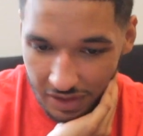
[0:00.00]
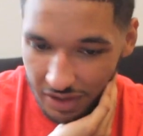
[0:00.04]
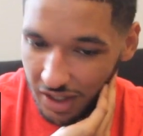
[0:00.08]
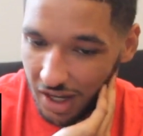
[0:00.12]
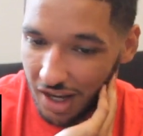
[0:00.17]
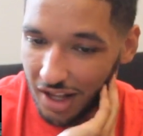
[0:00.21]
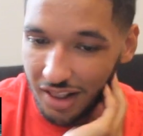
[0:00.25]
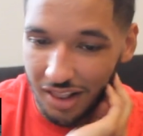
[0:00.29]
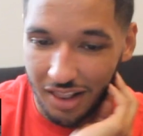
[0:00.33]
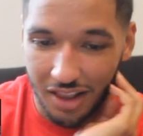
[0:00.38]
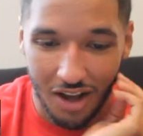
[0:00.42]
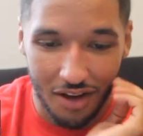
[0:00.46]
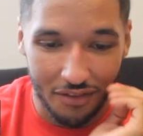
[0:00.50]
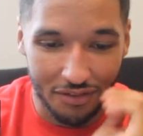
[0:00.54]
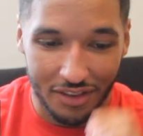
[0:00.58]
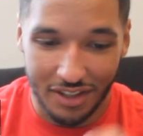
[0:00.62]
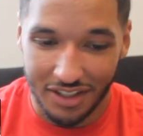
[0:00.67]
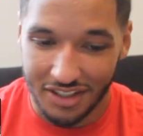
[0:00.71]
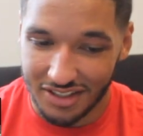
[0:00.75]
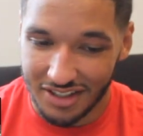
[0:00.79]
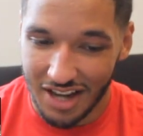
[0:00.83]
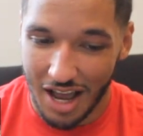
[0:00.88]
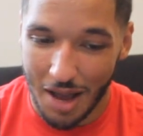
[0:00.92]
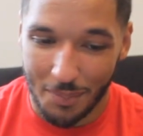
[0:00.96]
I love
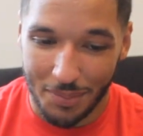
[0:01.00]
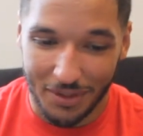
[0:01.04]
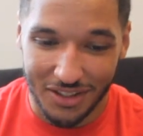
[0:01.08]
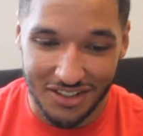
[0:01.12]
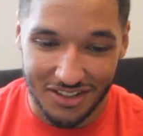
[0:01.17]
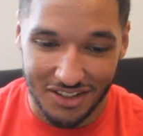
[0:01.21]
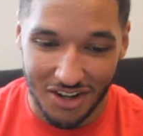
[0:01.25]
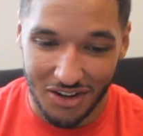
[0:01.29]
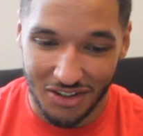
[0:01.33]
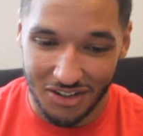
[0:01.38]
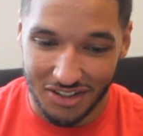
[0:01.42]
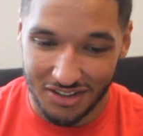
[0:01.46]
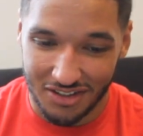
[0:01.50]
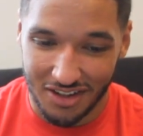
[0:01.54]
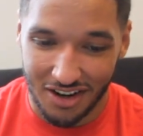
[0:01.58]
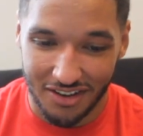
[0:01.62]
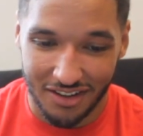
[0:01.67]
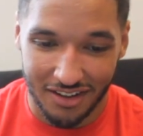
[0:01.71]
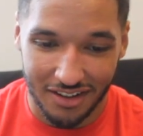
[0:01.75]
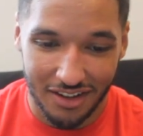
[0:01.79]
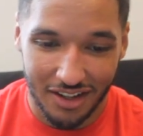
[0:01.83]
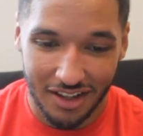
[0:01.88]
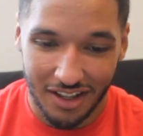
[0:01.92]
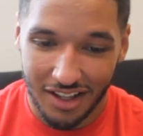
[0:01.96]
the stomp and start
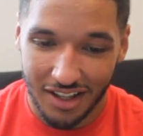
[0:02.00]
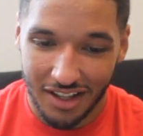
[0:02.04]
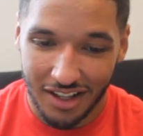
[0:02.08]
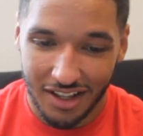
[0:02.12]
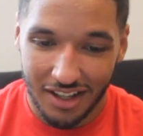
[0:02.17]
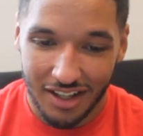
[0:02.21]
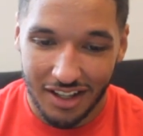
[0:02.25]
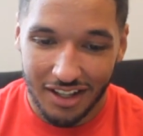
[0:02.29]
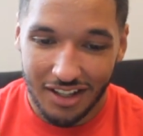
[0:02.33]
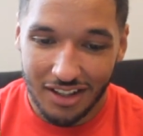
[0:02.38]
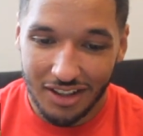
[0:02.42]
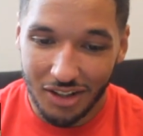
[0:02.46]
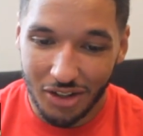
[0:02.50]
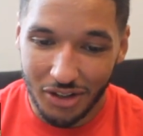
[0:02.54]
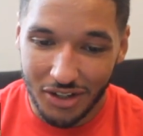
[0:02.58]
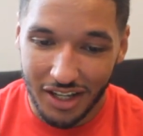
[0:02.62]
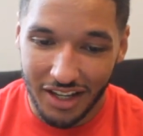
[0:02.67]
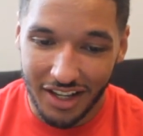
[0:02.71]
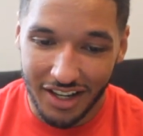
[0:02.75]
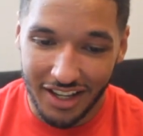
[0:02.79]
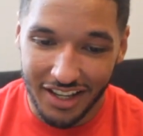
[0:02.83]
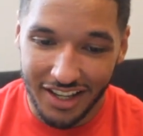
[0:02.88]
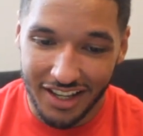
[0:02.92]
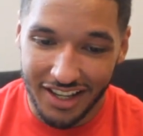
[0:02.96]
stutter. Look
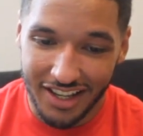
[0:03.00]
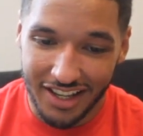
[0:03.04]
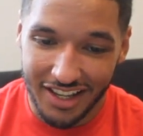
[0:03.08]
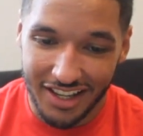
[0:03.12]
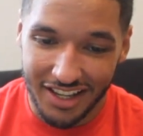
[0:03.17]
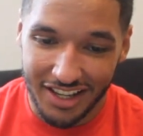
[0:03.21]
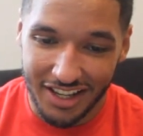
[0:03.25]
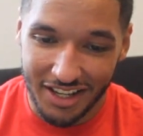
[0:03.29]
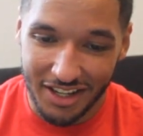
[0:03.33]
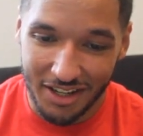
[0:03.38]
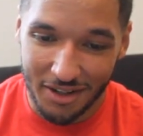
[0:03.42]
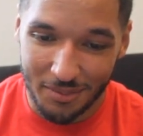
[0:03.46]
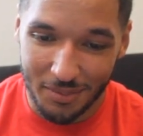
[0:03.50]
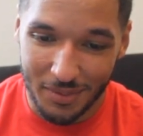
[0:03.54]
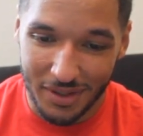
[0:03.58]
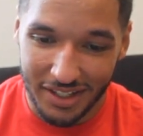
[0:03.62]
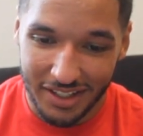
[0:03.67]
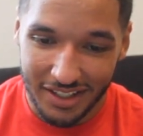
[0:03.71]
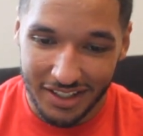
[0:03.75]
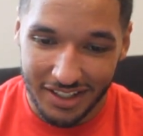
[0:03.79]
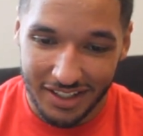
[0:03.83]
at him.